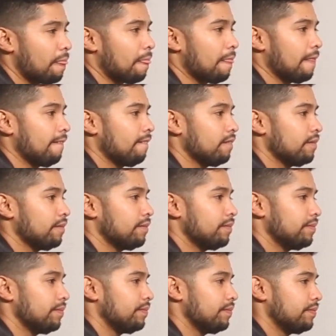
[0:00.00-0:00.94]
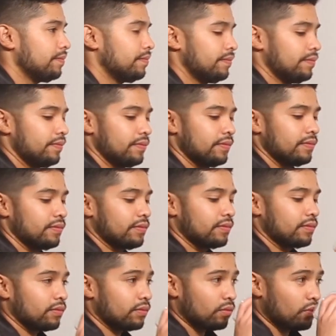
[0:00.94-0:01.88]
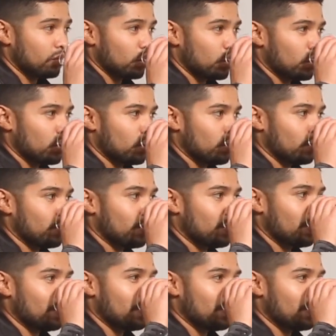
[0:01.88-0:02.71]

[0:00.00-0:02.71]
[no speech]